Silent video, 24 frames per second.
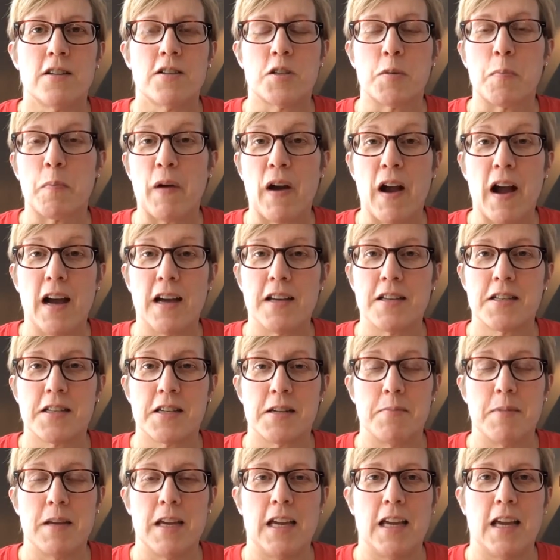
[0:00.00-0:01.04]
surprise
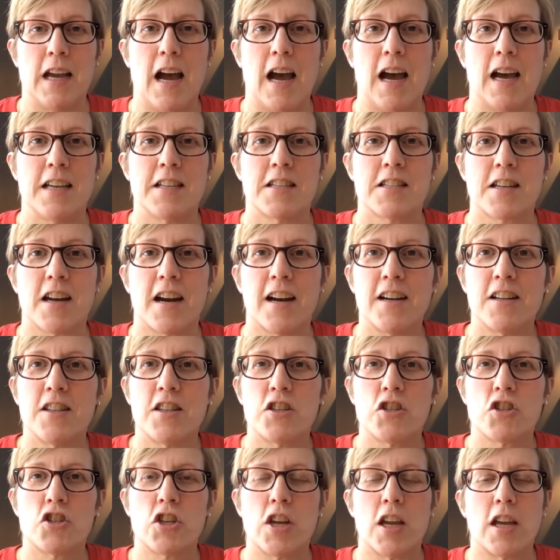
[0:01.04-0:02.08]
to me. I started
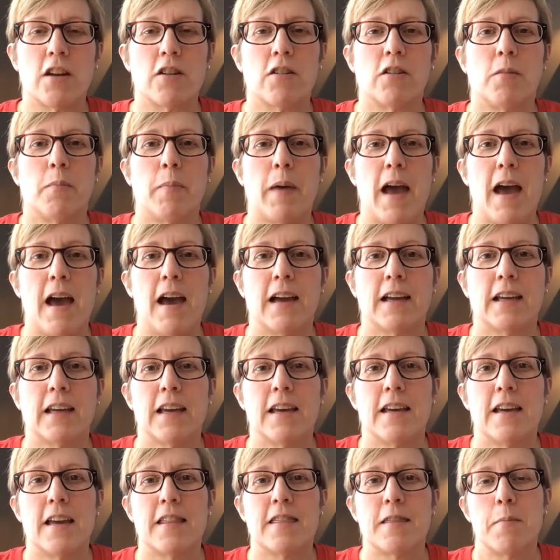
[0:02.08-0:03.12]
this channel back
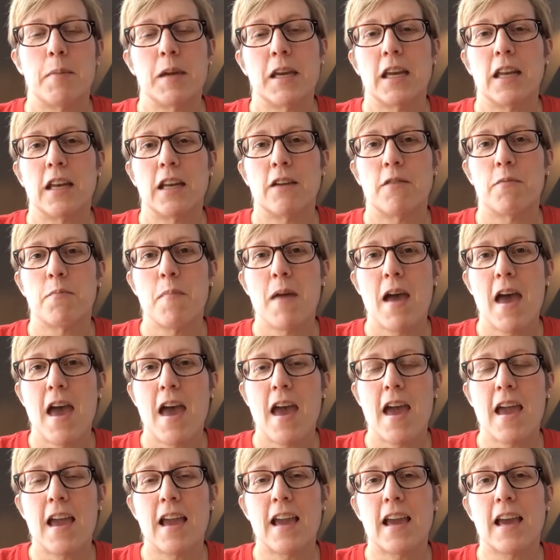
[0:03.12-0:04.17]
at the beginning of
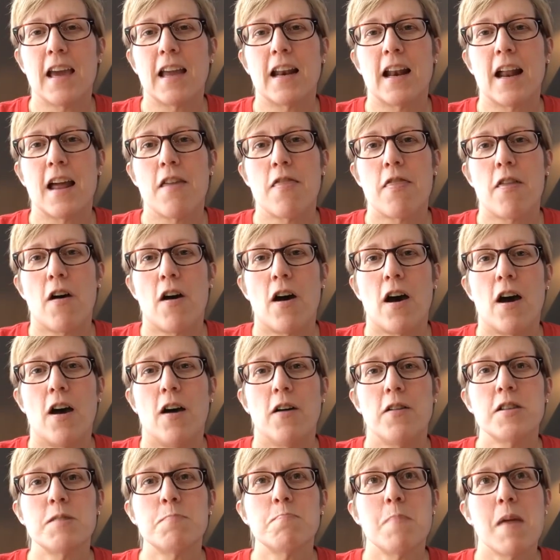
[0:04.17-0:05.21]
May and I thought
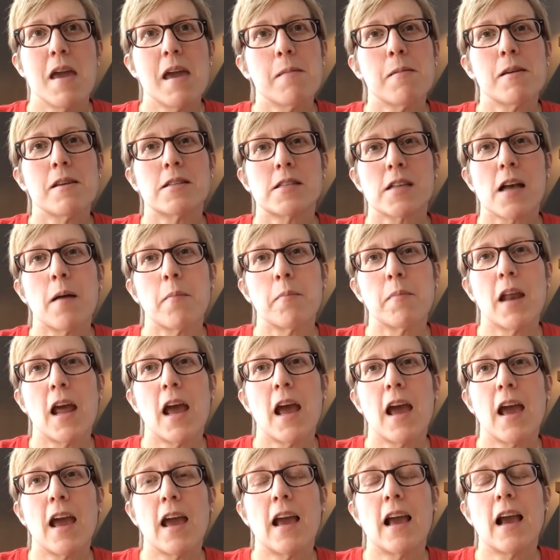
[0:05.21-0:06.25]
maybe
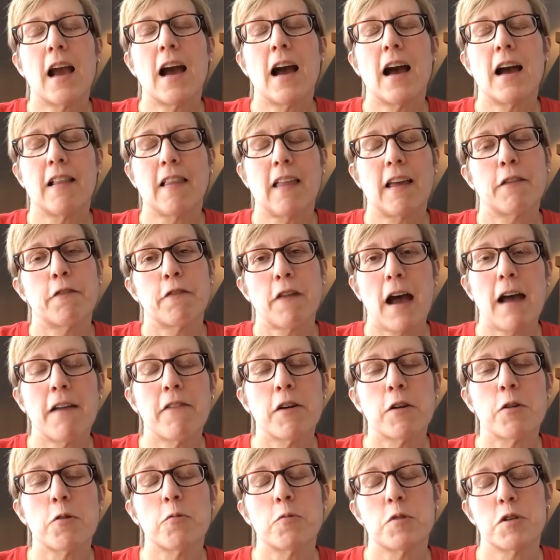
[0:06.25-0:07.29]
someday, like
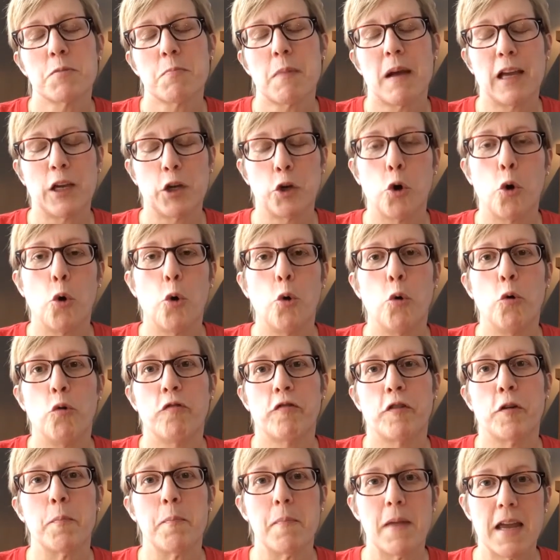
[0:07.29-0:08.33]
500 was my goal
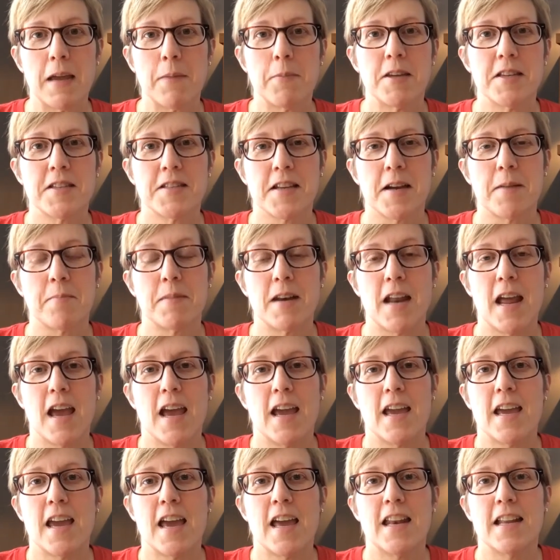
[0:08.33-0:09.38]
for maybe
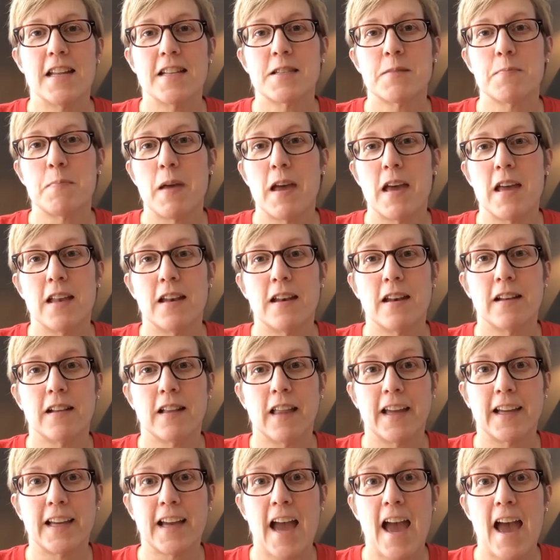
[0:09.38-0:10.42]
someday. And it's been
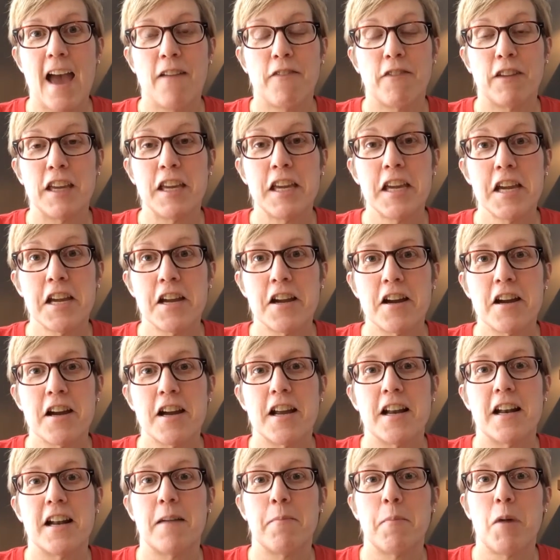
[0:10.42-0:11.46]
like a half a year
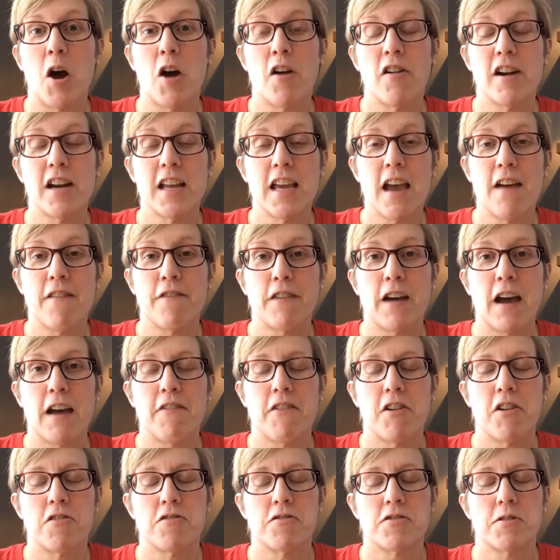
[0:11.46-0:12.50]
and I'm already at
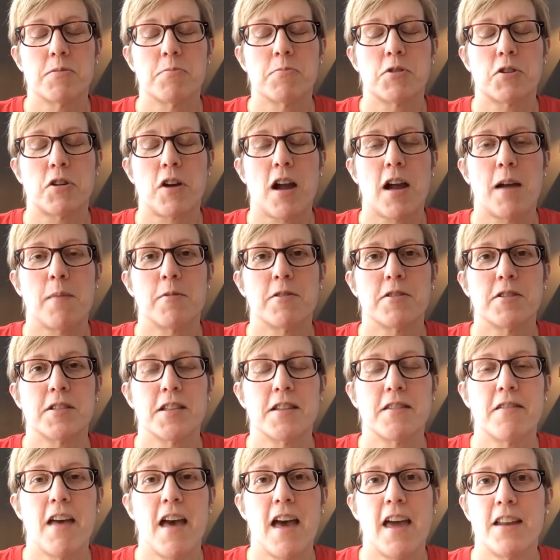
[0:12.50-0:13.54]
500 subscribers.
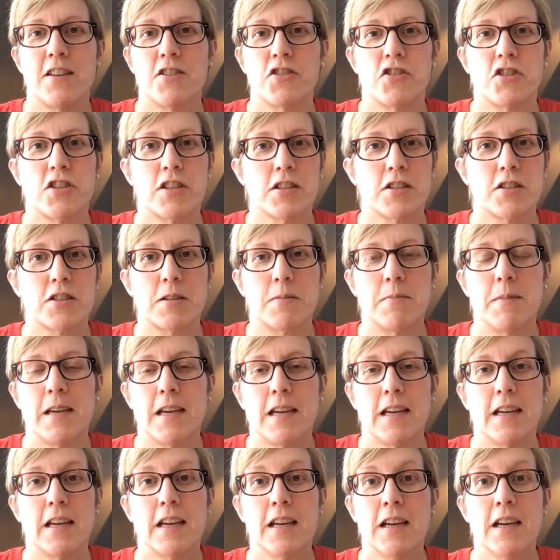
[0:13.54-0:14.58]
And that is just to
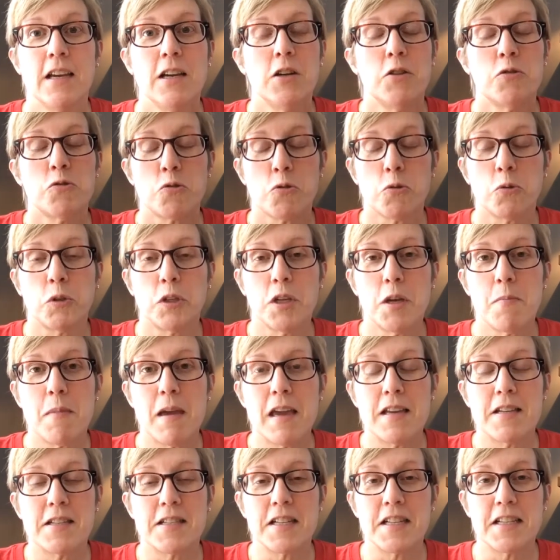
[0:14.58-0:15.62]
me truly
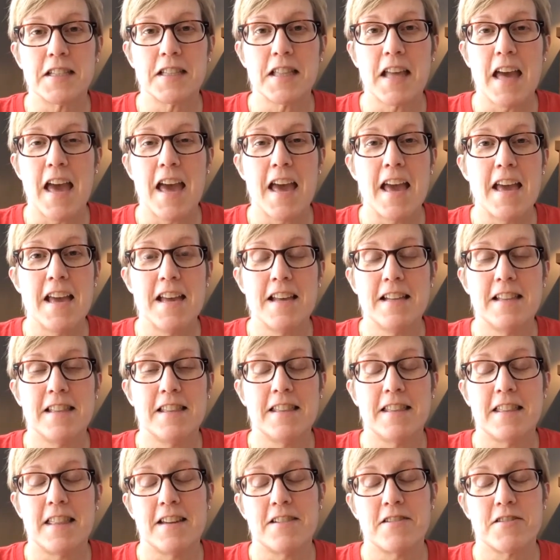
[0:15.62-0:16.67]
amazing that
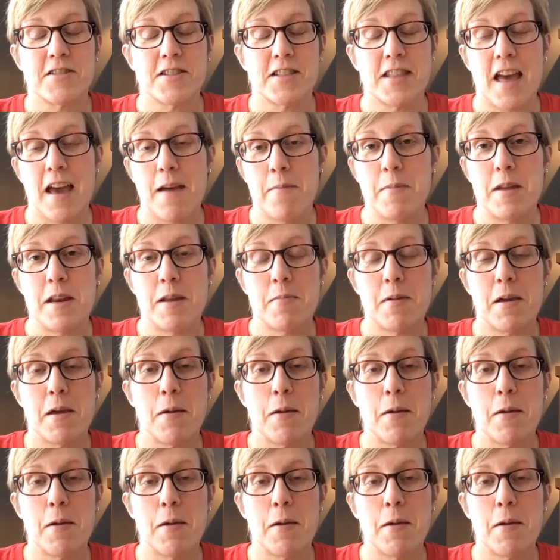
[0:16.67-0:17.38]
there's that many